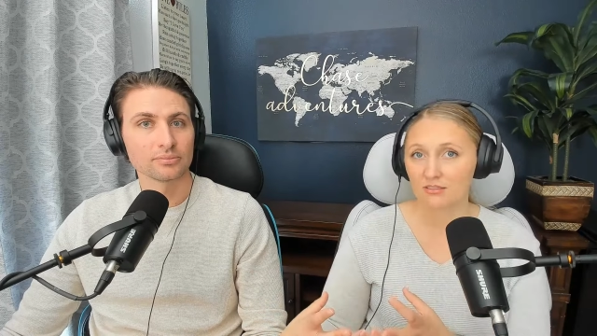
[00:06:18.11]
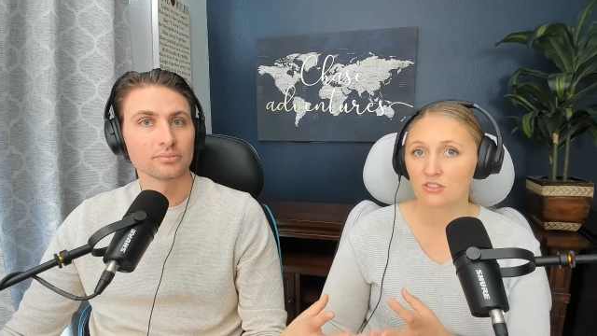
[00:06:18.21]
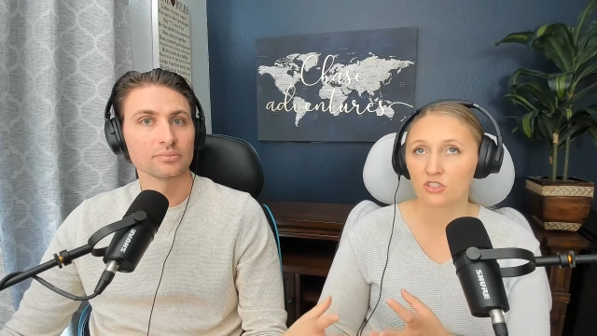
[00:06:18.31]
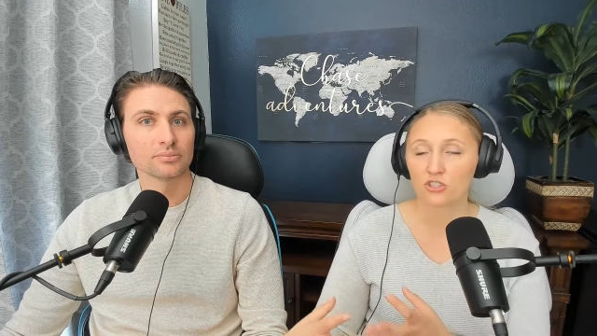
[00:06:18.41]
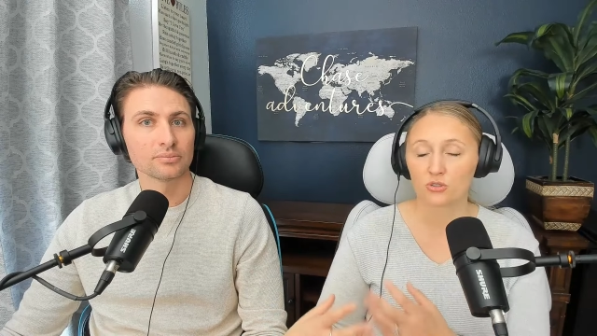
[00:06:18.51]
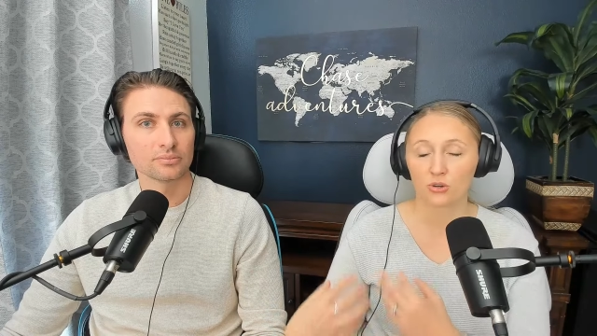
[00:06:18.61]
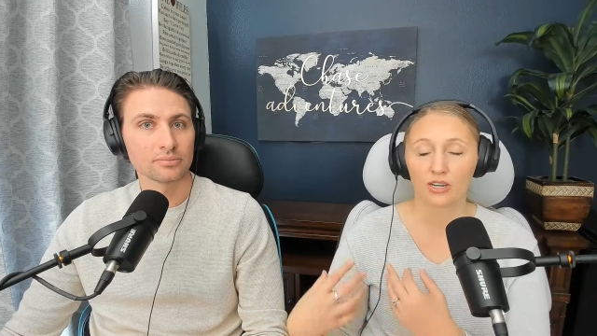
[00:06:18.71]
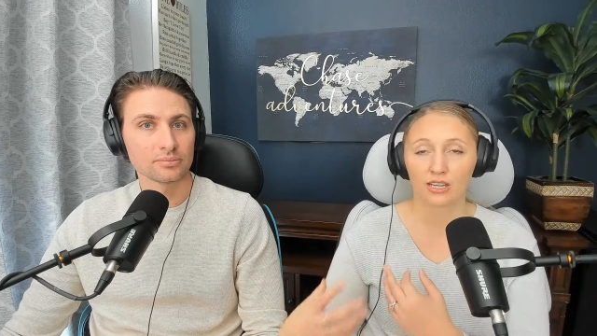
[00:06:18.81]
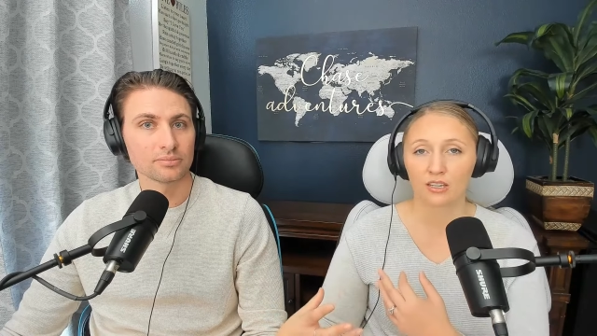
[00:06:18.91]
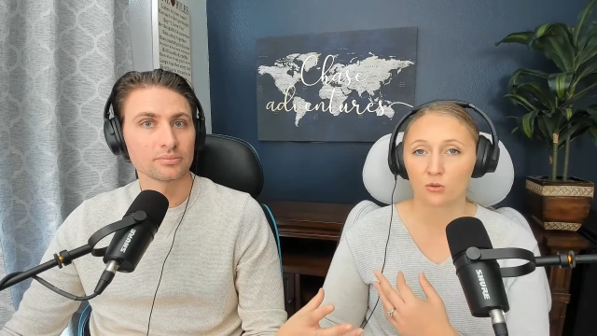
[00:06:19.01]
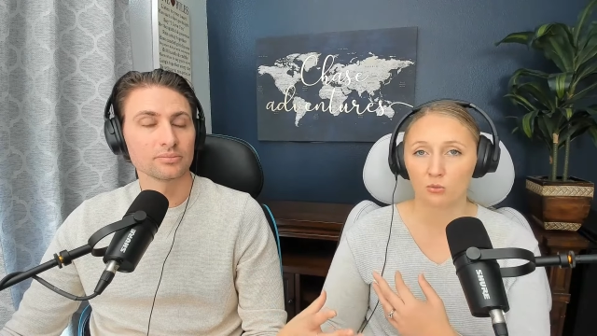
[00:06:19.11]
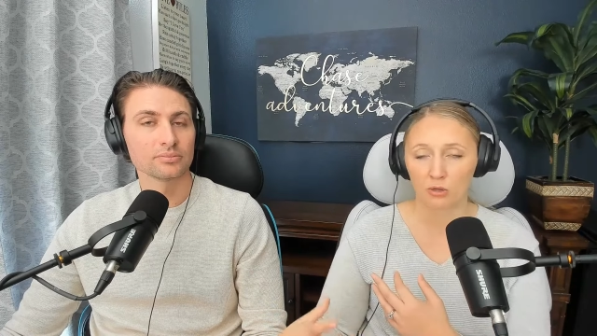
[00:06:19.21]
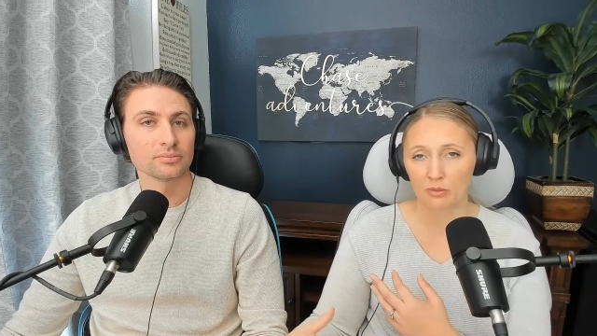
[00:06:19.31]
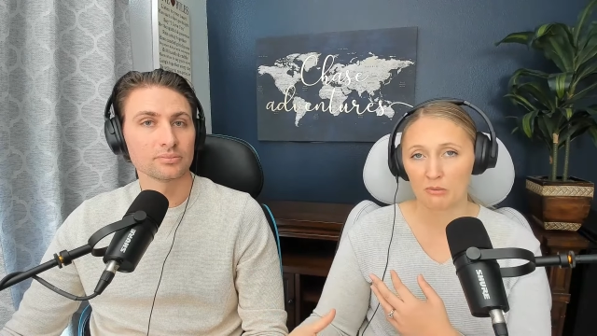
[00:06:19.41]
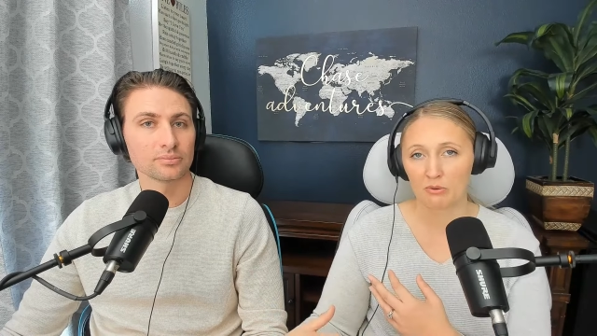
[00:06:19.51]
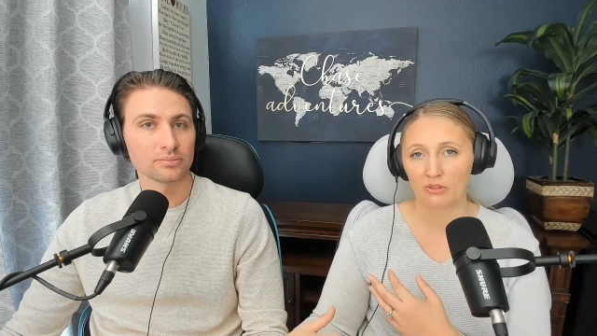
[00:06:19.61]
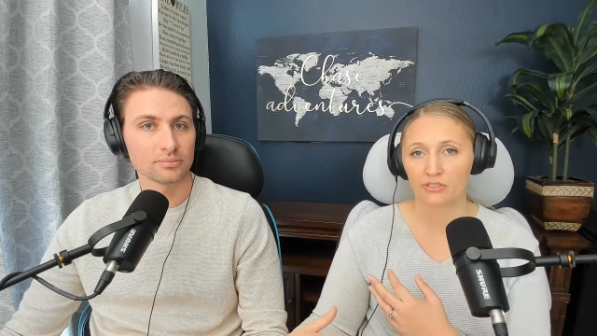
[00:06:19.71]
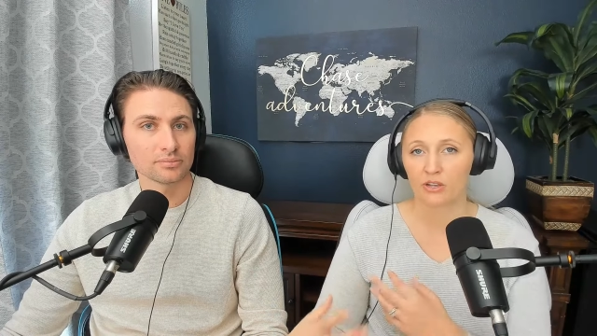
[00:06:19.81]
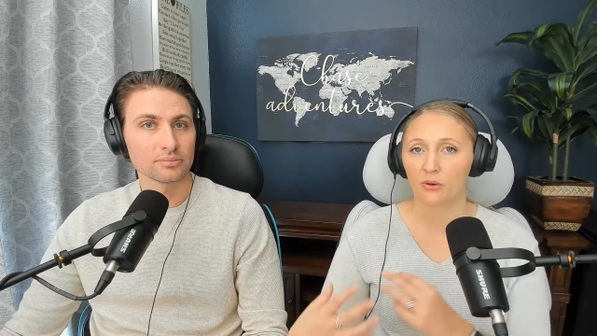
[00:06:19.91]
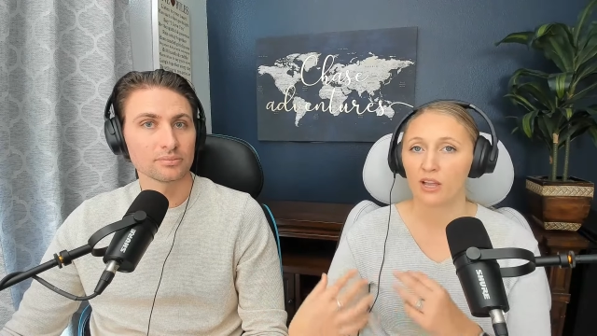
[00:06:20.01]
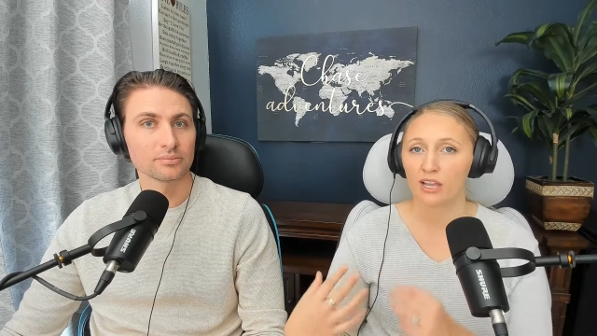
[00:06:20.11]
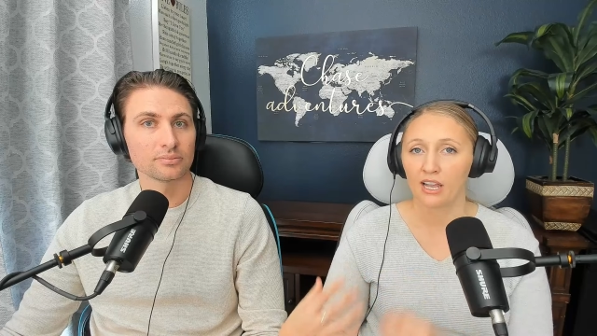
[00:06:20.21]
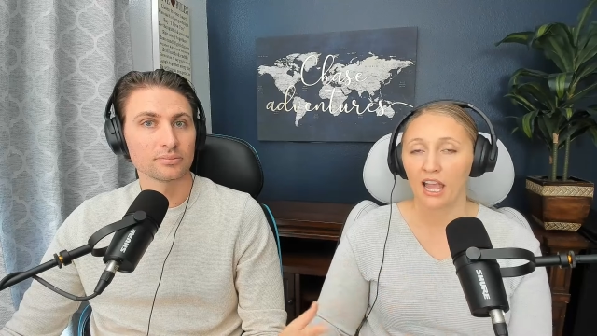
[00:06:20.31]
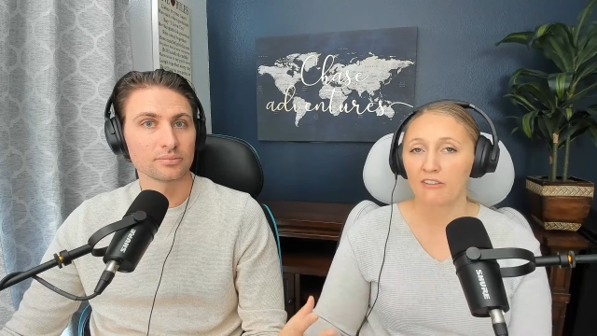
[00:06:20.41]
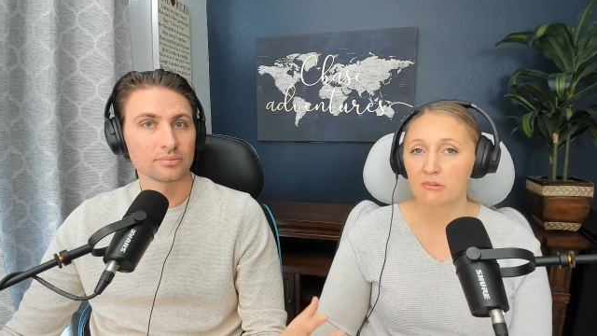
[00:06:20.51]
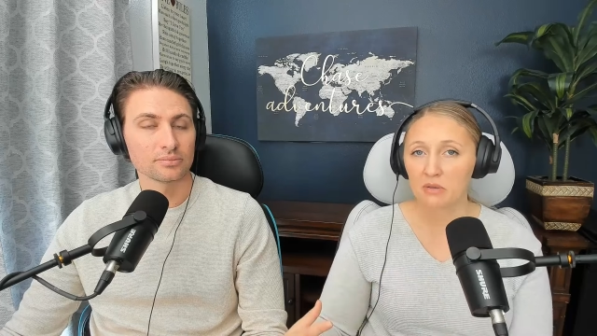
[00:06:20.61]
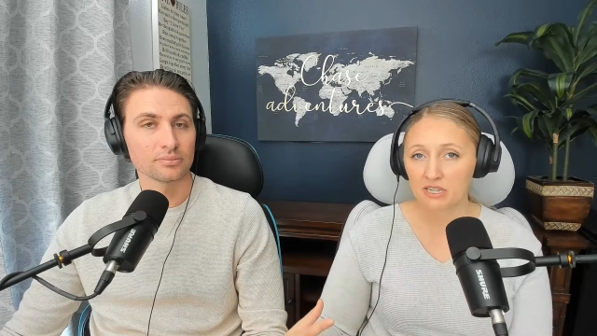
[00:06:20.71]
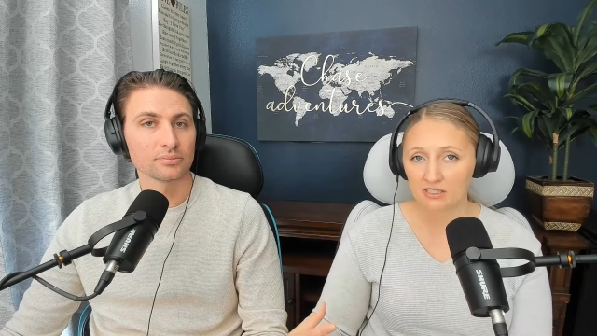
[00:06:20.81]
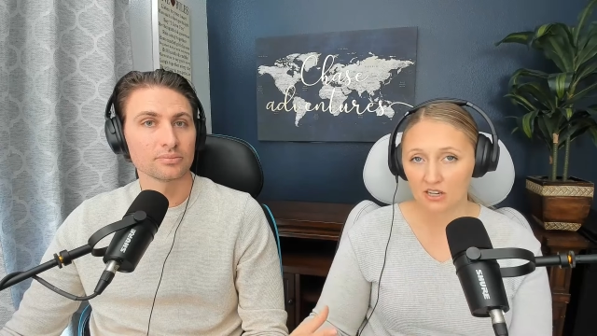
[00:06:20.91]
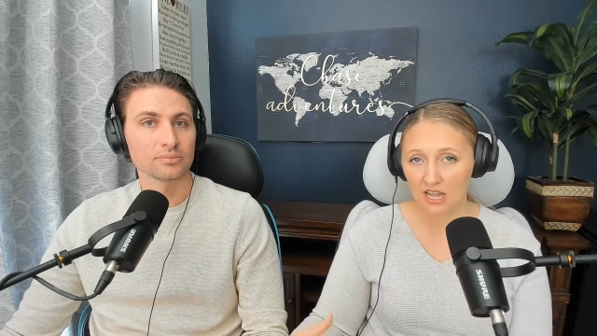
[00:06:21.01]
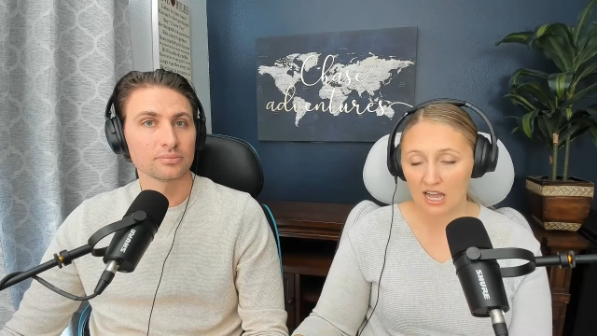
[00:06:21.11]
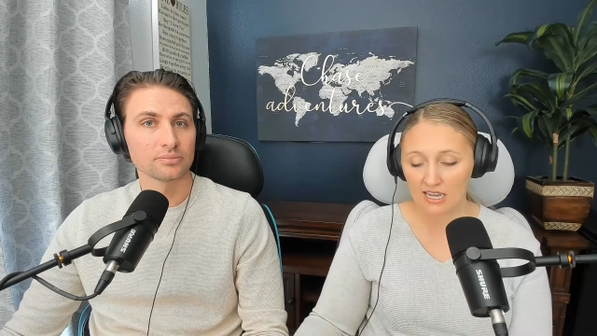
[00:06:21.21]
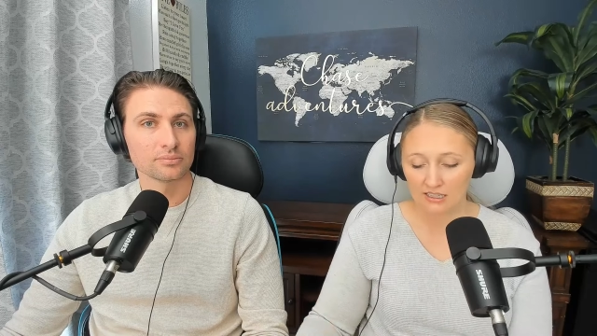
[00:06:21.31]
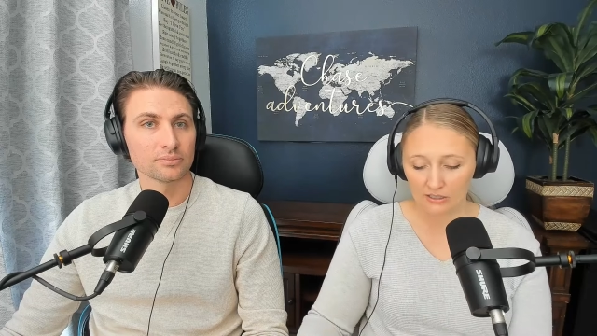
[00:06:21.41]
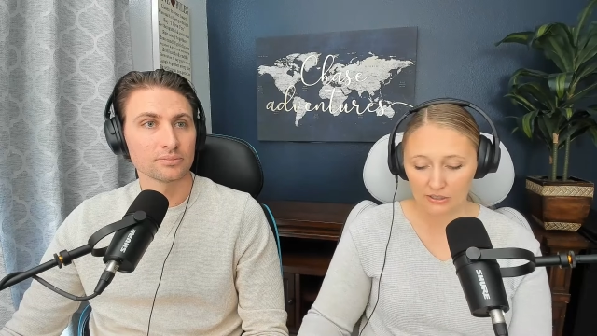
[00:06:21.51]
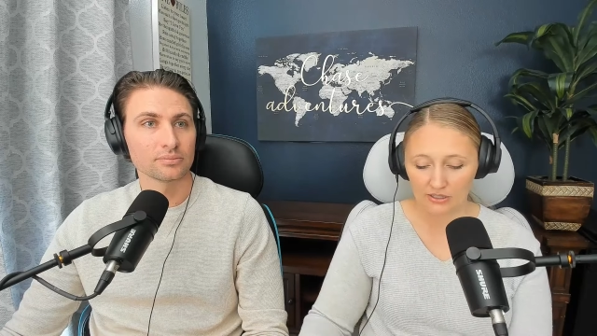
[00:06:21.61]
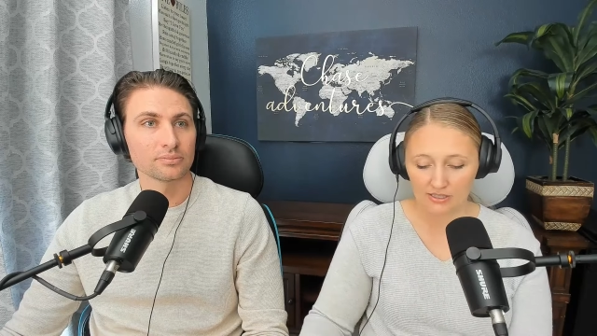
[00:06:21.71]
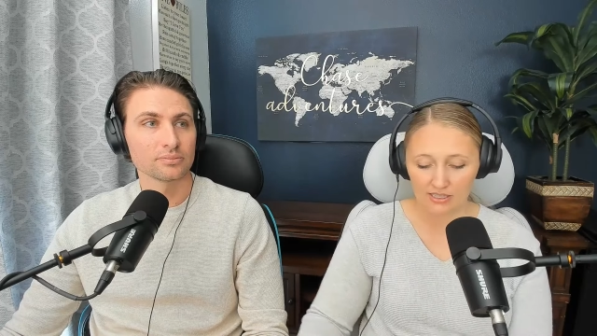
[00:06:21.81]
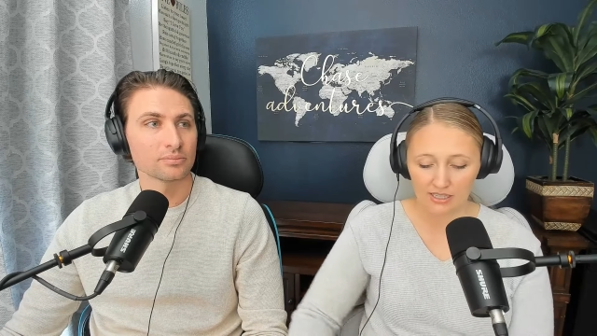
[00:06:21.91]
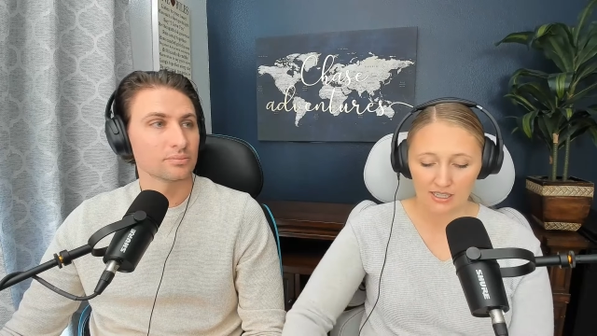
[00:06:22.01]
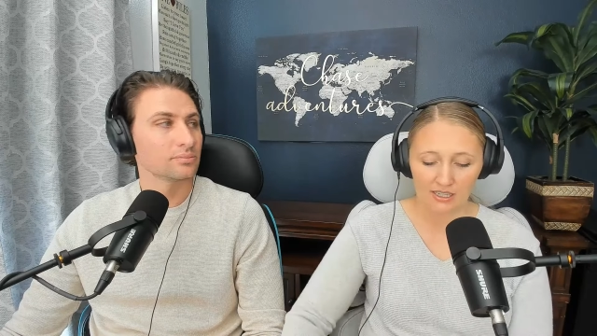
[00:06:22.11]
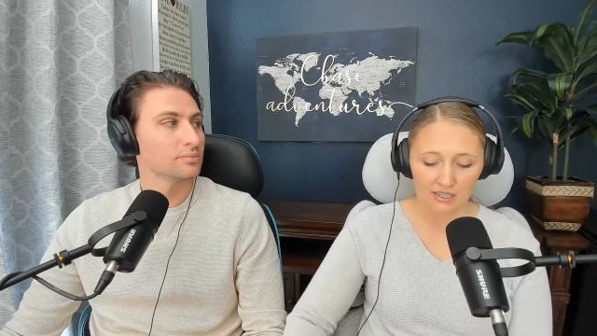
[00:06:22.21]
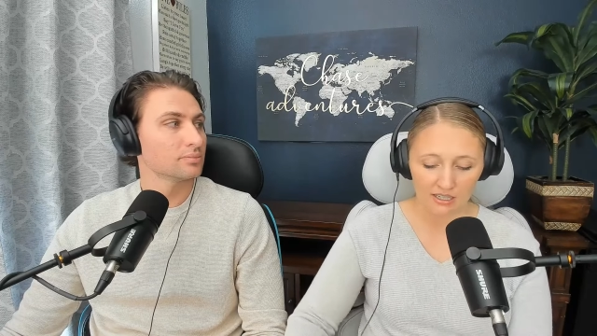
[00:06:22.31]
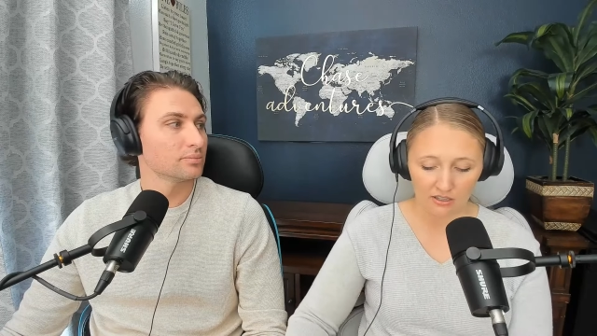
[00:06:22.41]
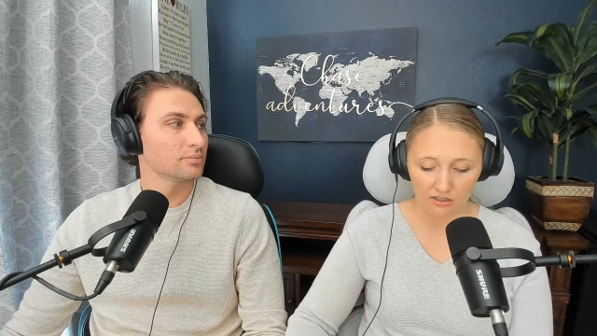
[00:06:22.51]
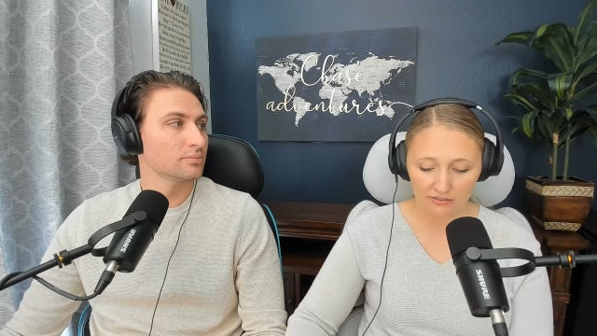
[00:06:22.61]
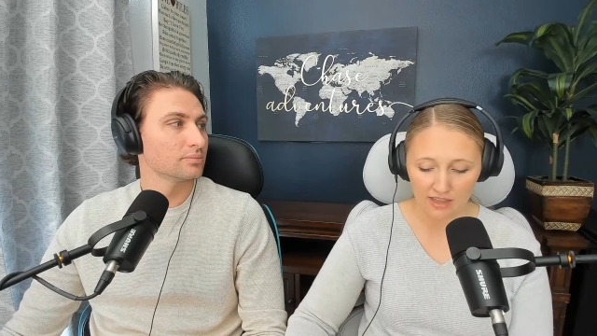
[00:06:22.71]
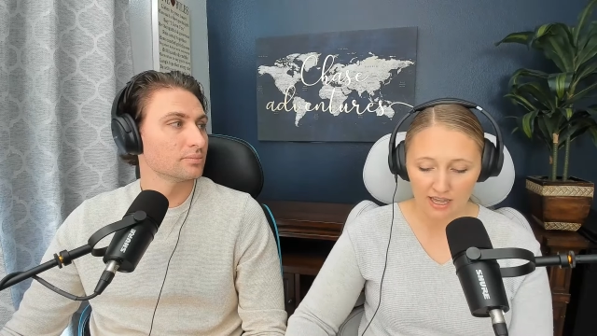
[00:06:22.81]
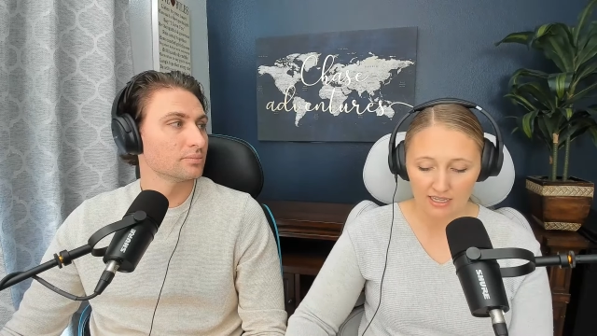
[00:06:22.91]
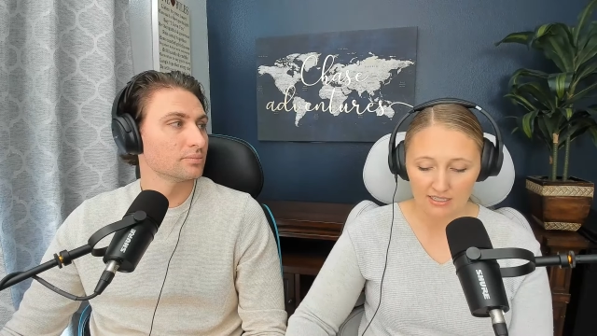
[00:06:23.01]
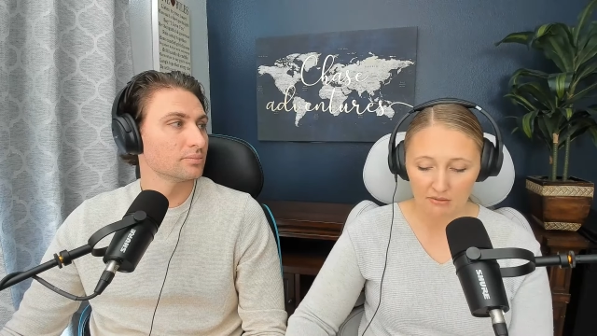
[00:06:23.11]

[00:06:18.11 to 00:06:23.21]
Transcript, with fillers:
Speaker 1: destroy and kill more people. So everybody's on high alert and all of that.